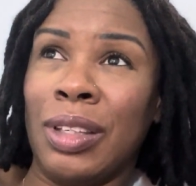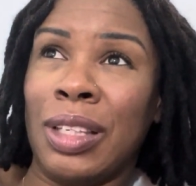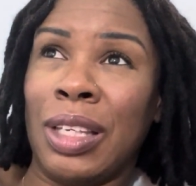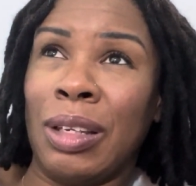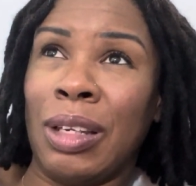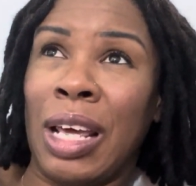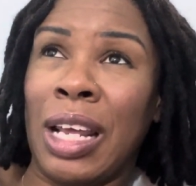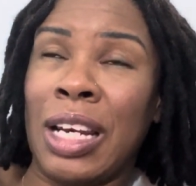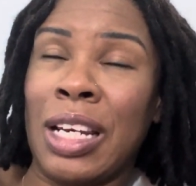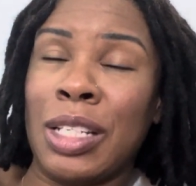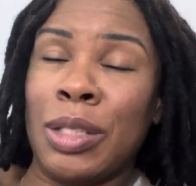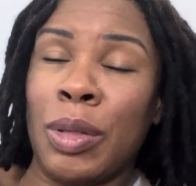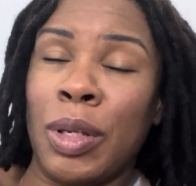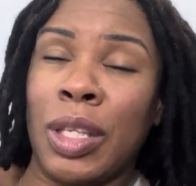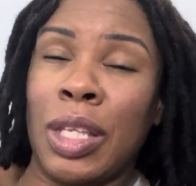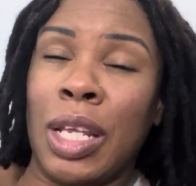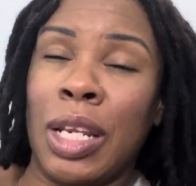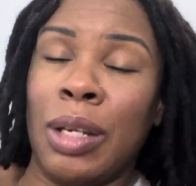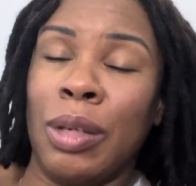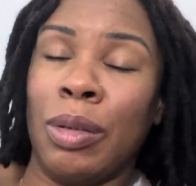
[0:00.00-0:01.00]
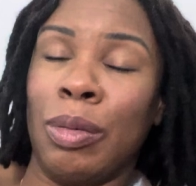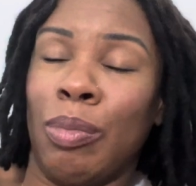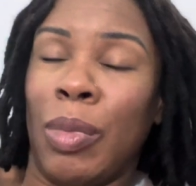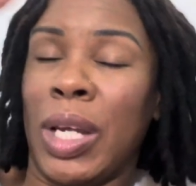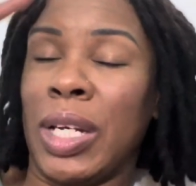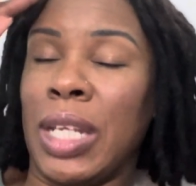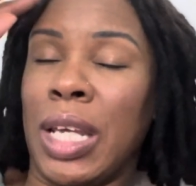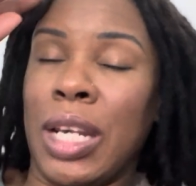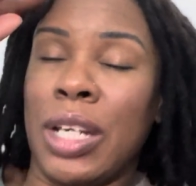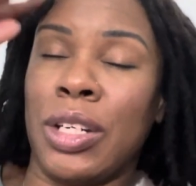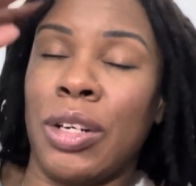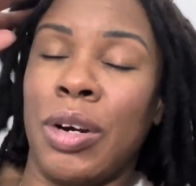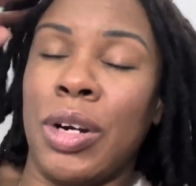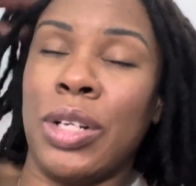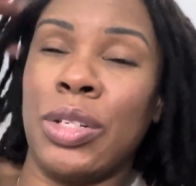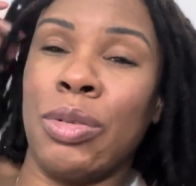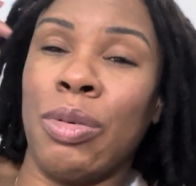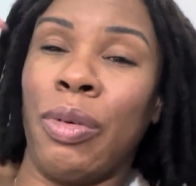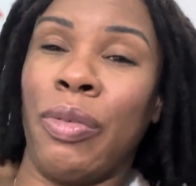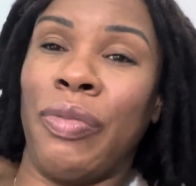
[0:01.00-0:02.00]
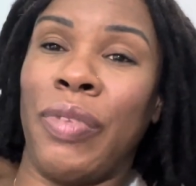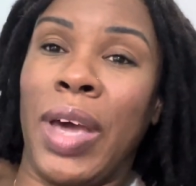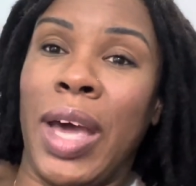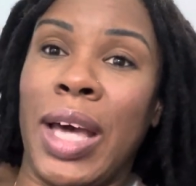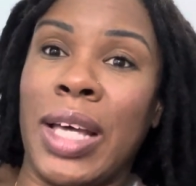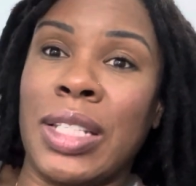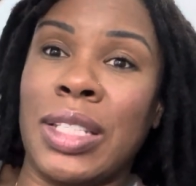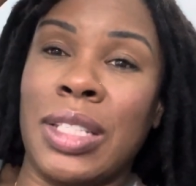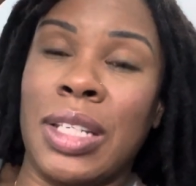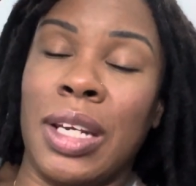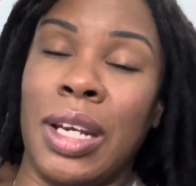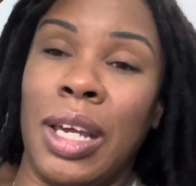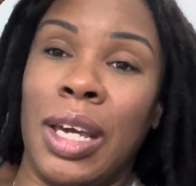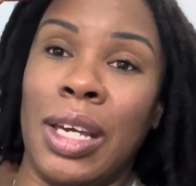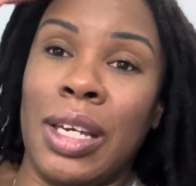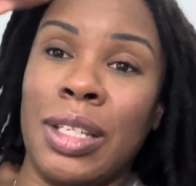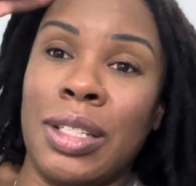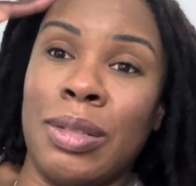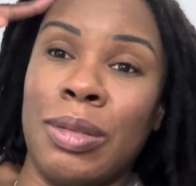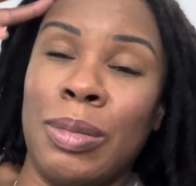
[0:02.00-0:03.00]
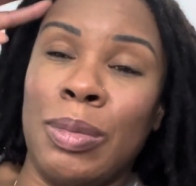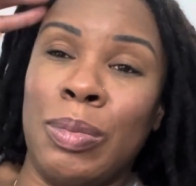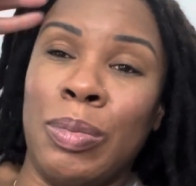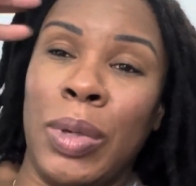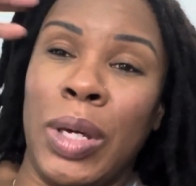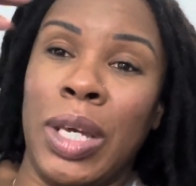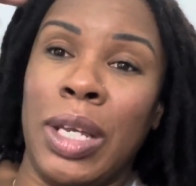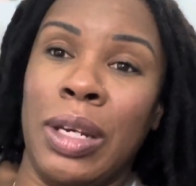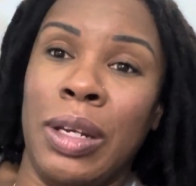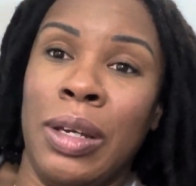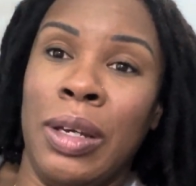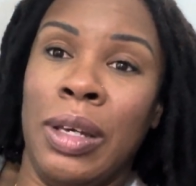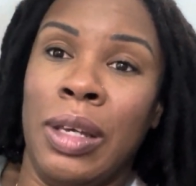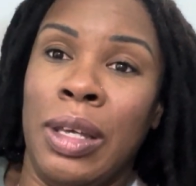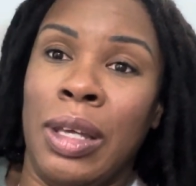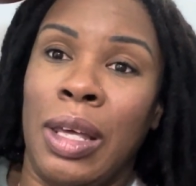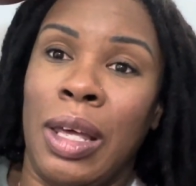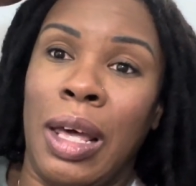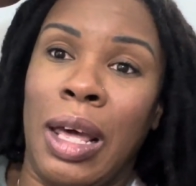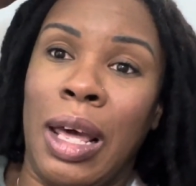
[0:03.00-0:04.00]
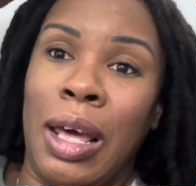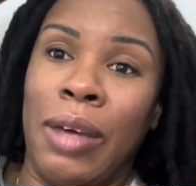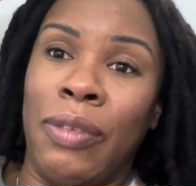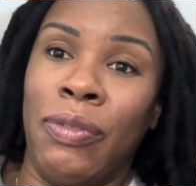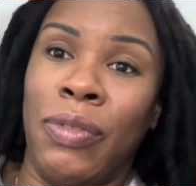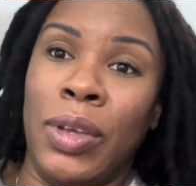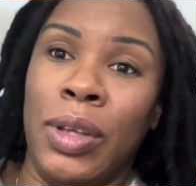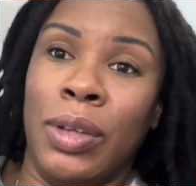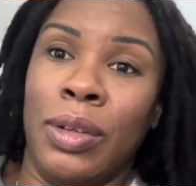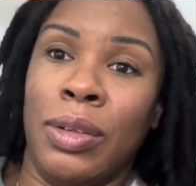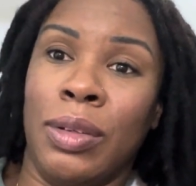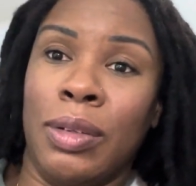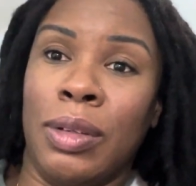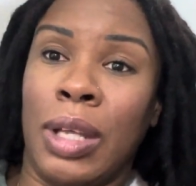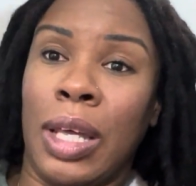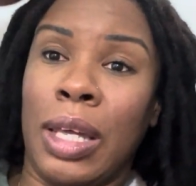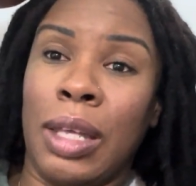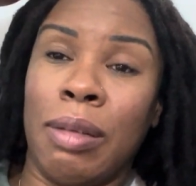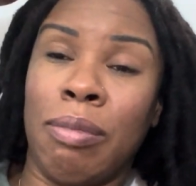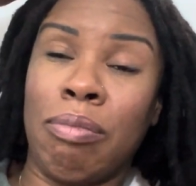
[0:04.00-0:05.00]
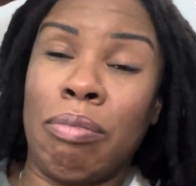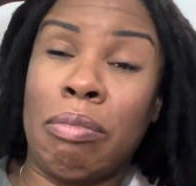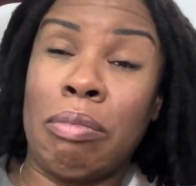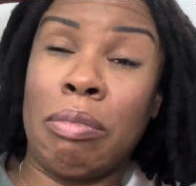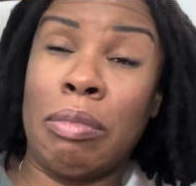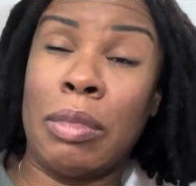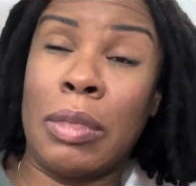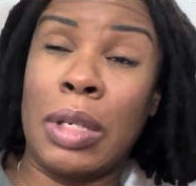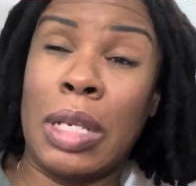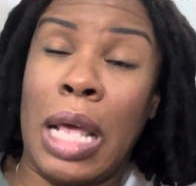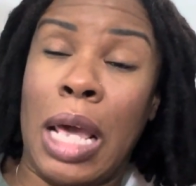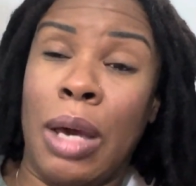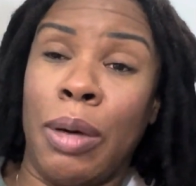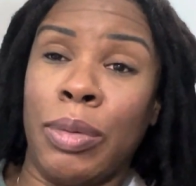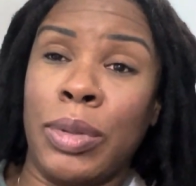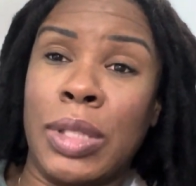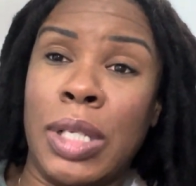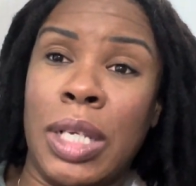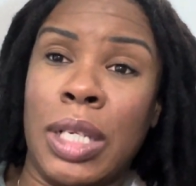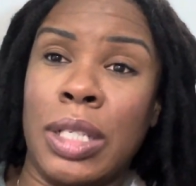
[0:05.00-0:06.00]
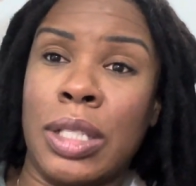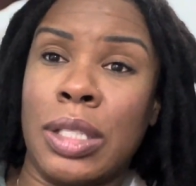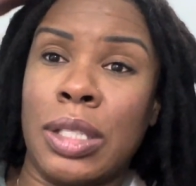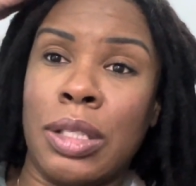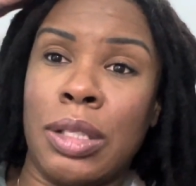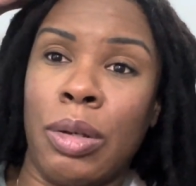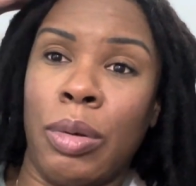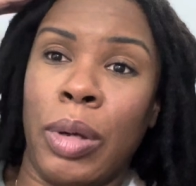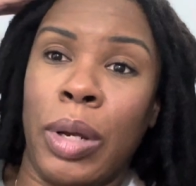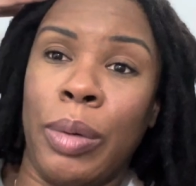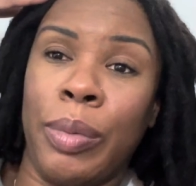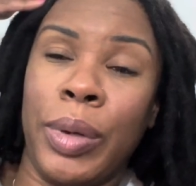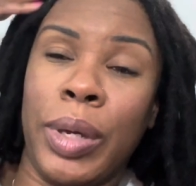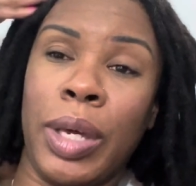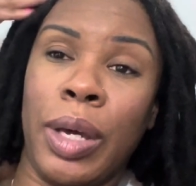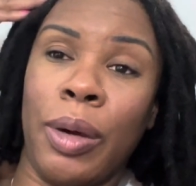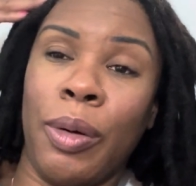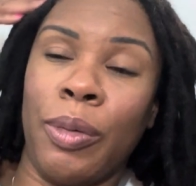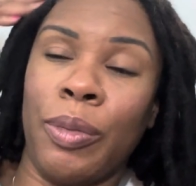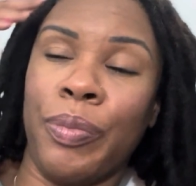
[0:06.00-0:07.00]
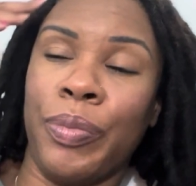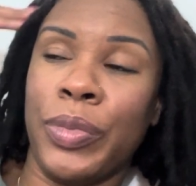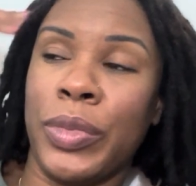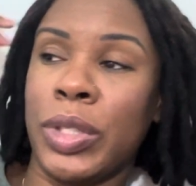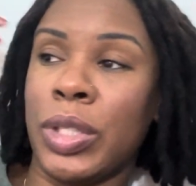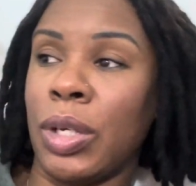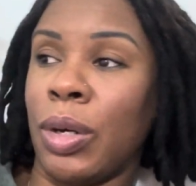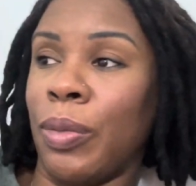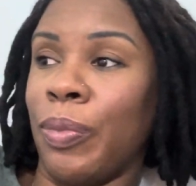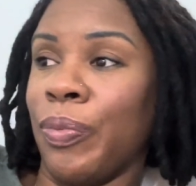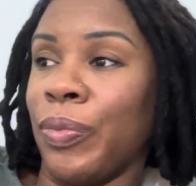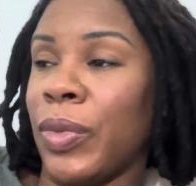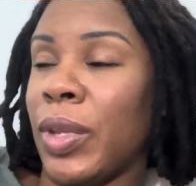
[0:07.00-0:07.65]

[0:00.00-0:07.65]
day to turn into a fast today, but I feel like now it is. So here we go. So